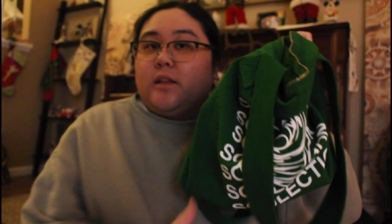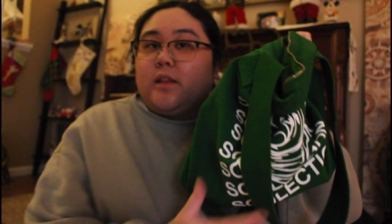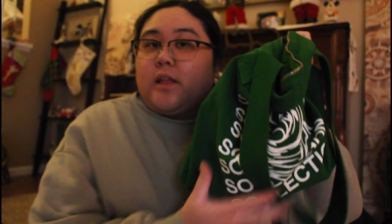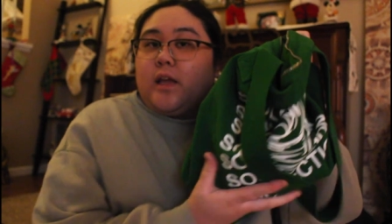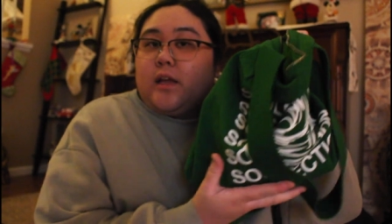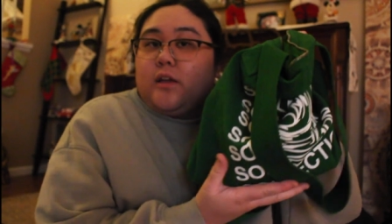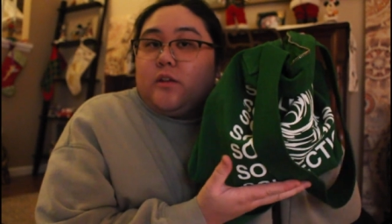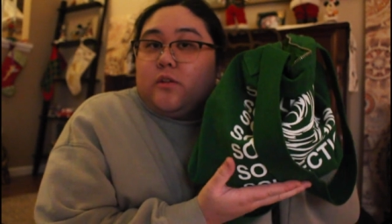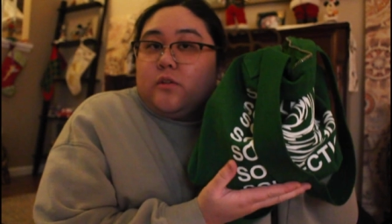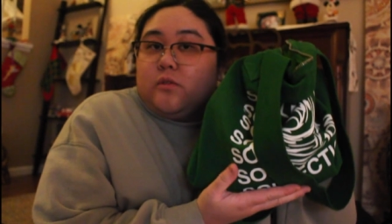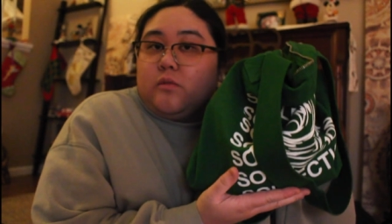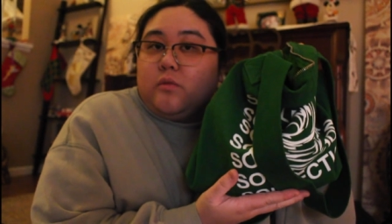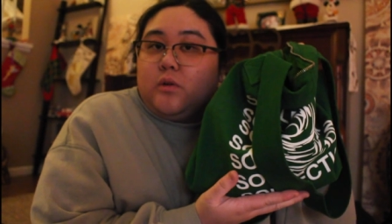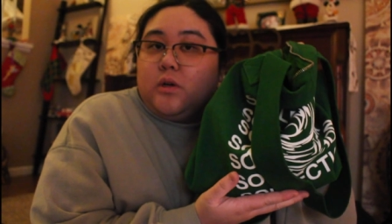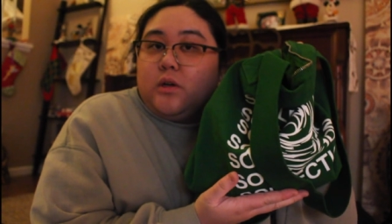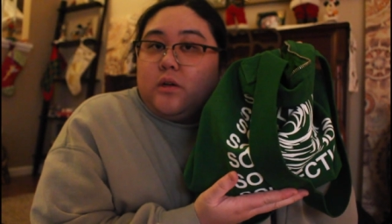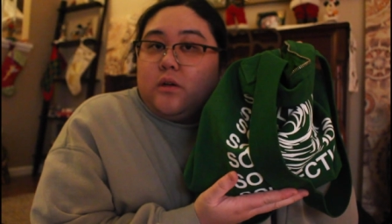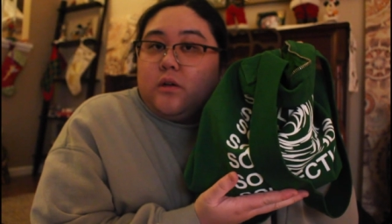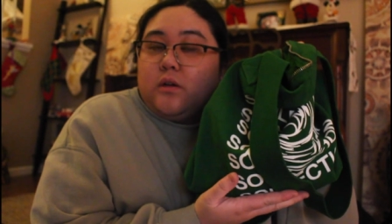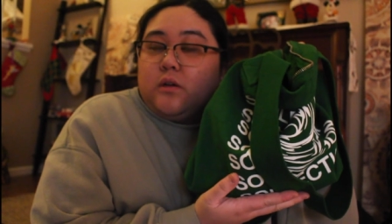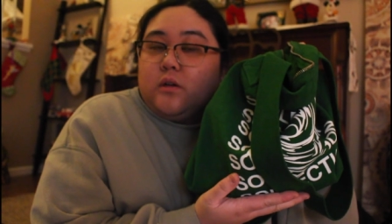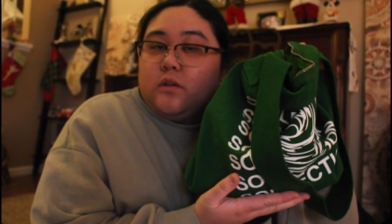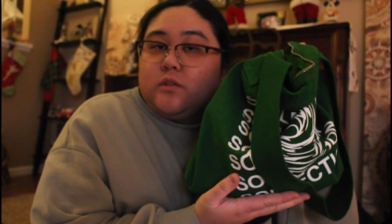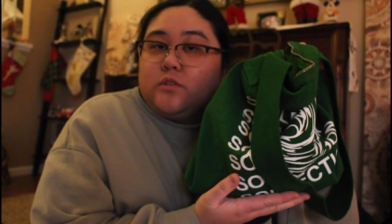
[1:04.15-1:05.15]
thank you
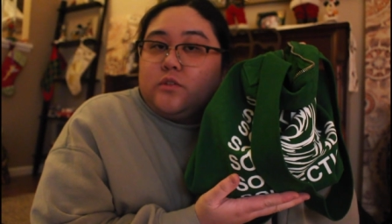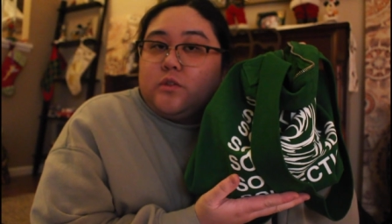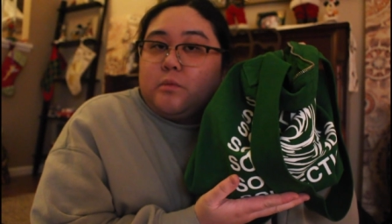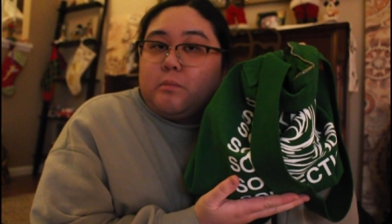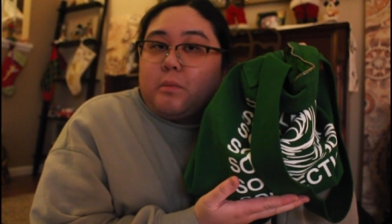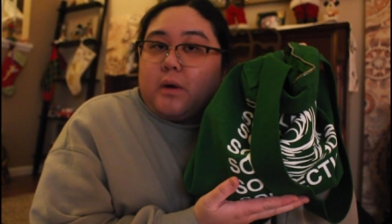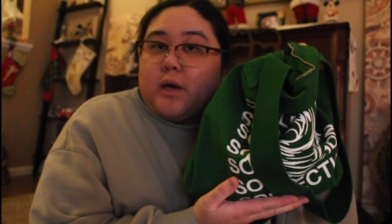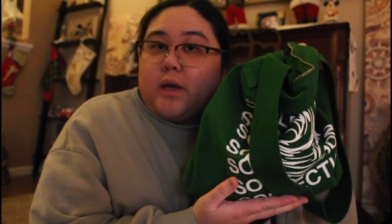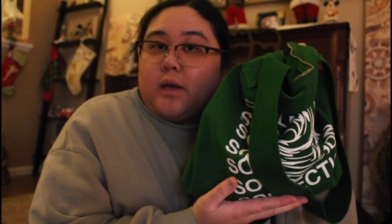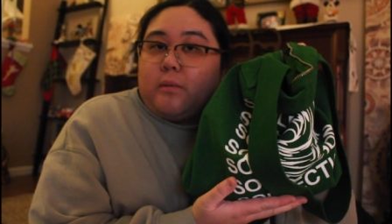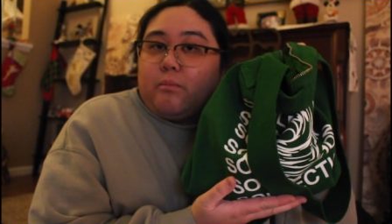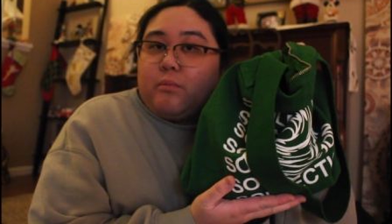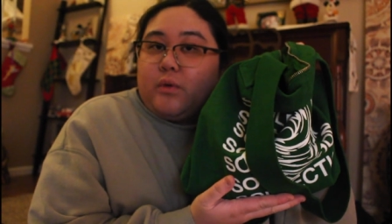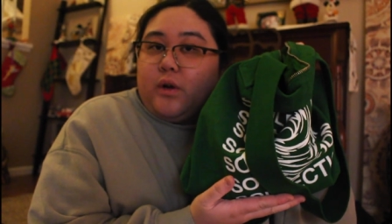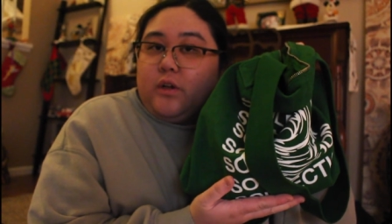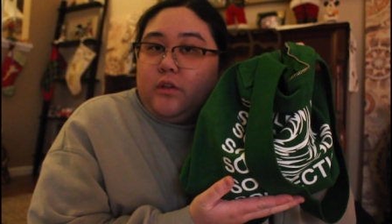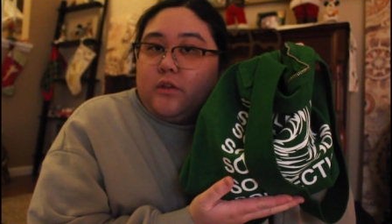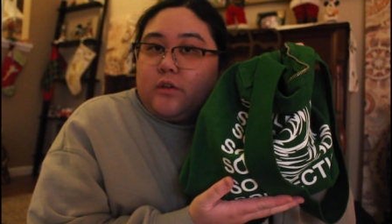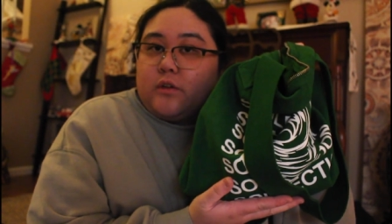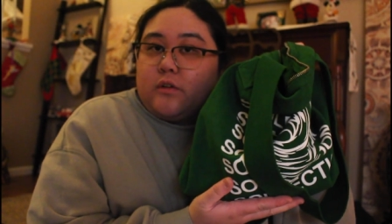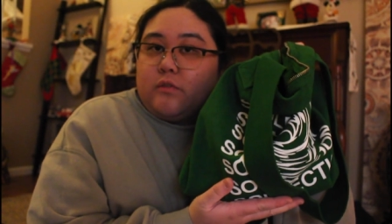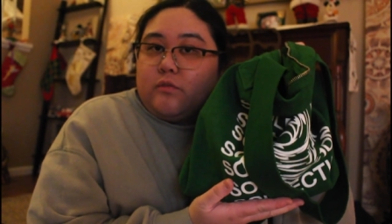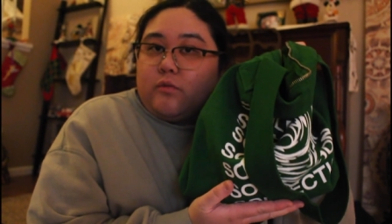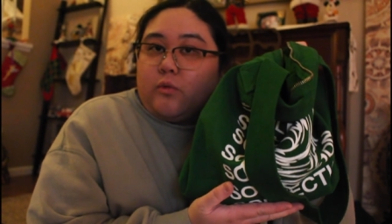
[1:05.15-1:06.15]
to my
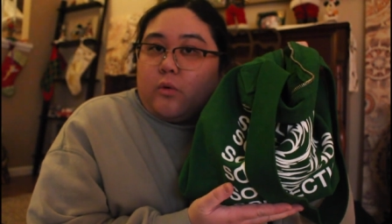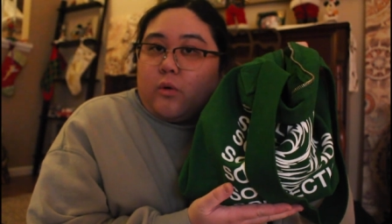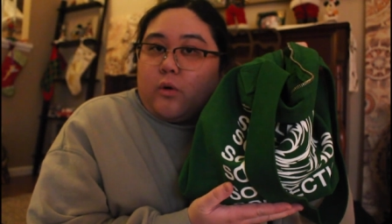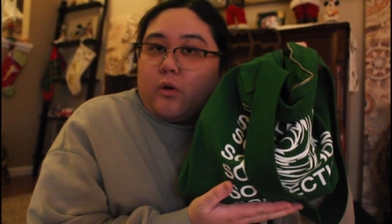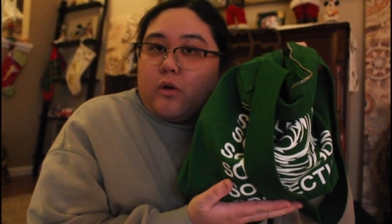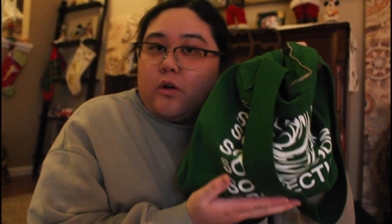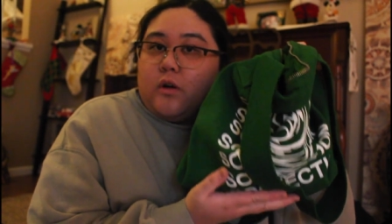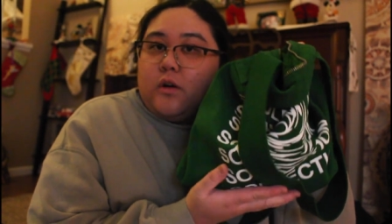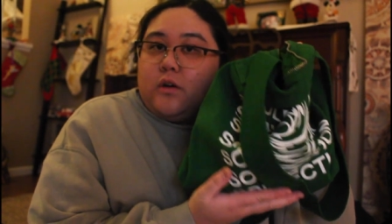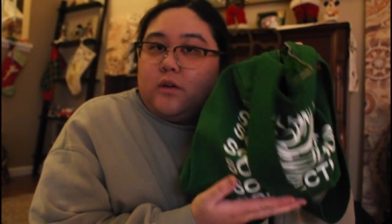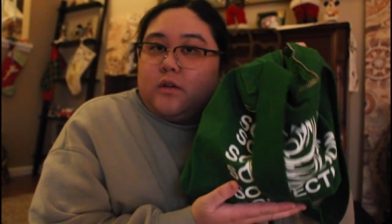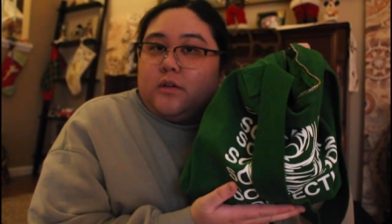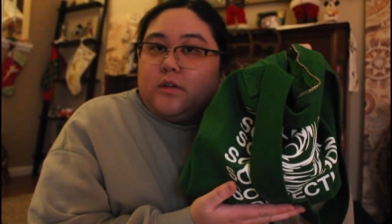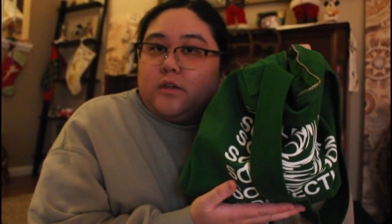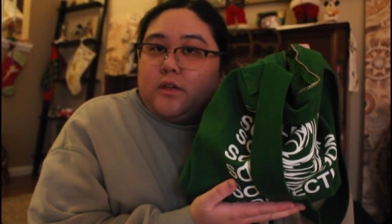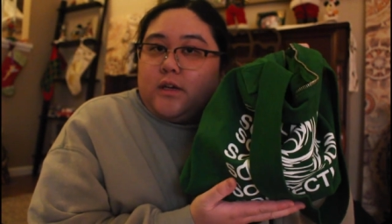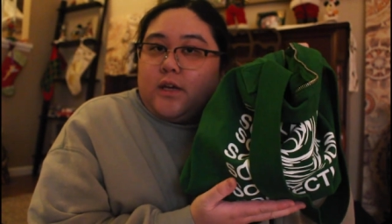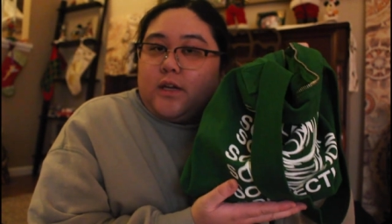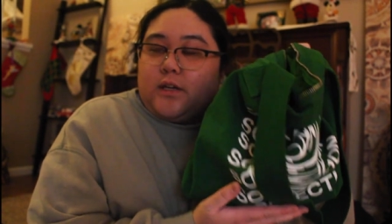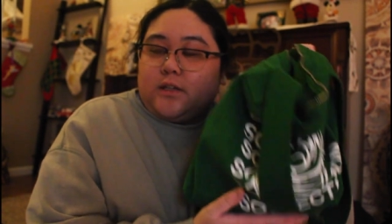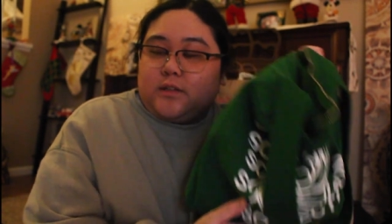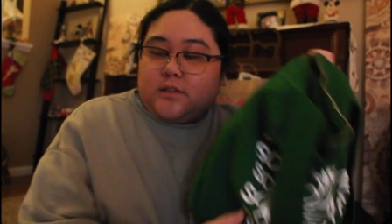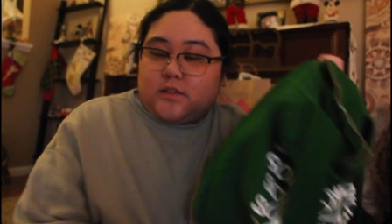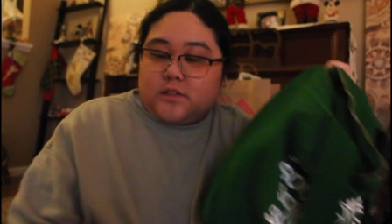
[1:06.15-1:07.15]
brother for
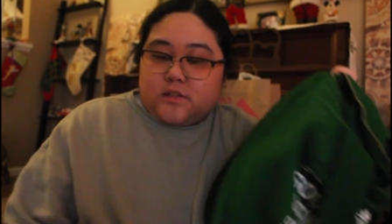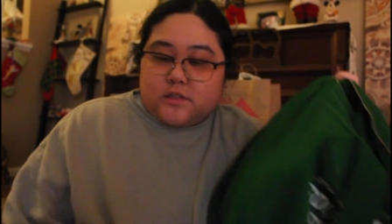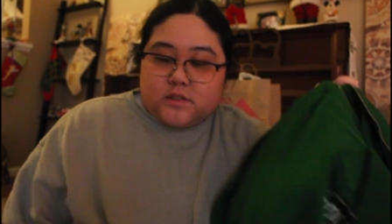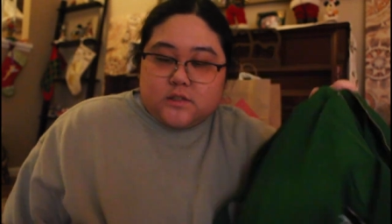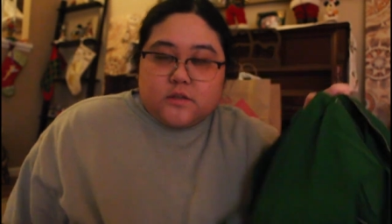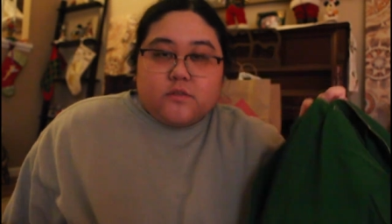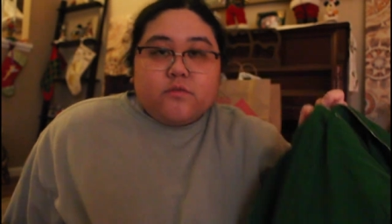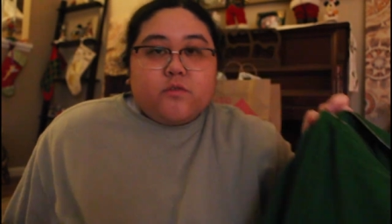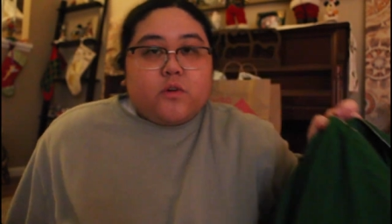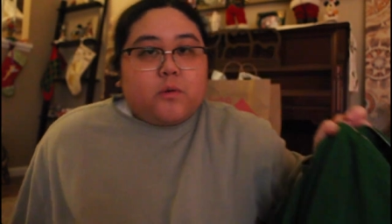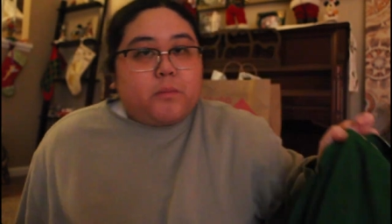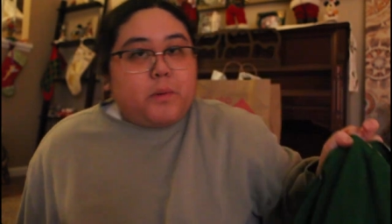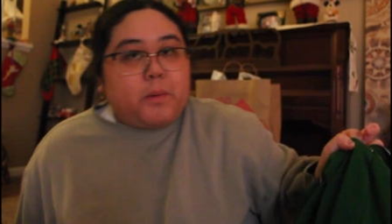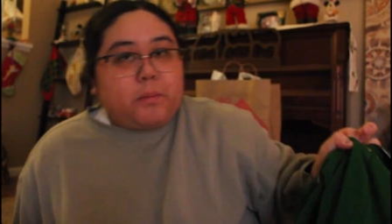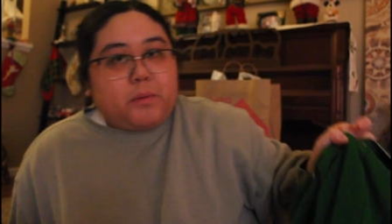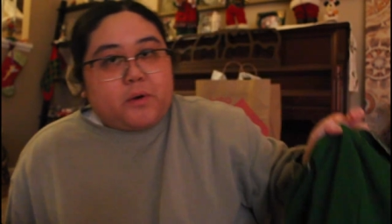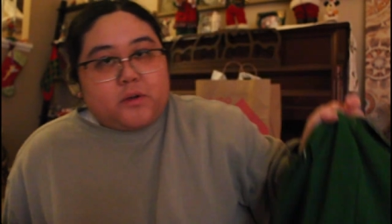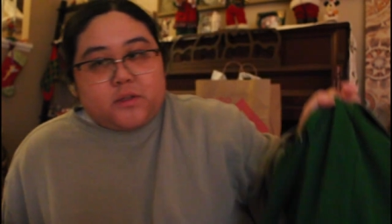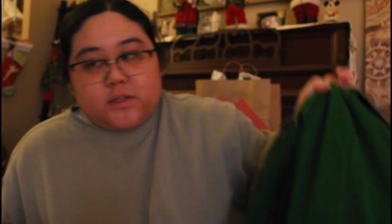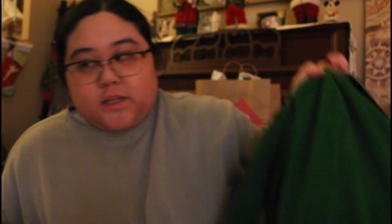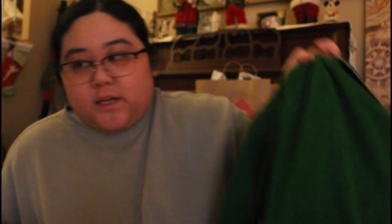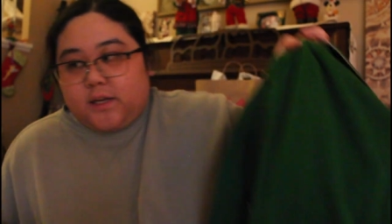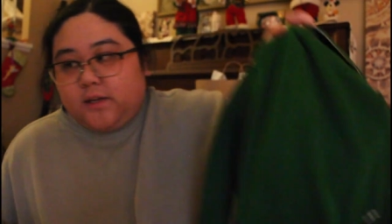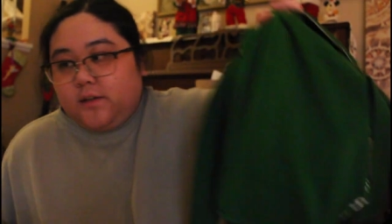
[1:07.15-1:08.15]
getting this for my
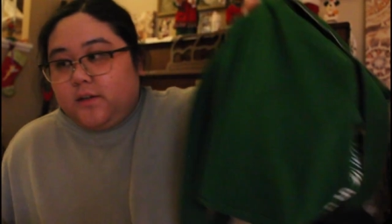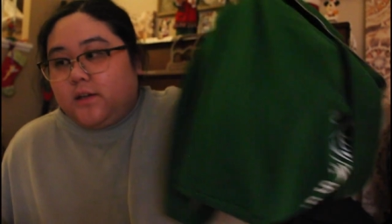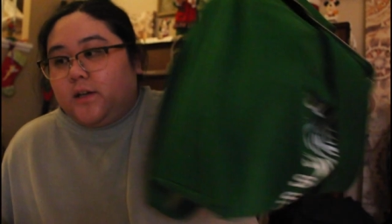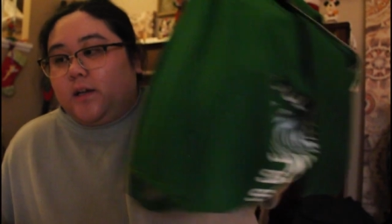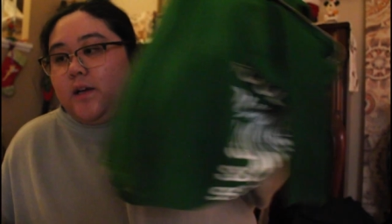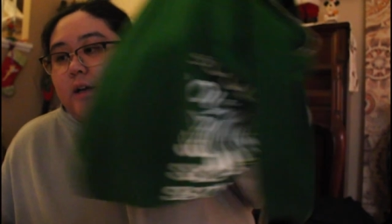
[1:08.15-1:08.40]
birthday.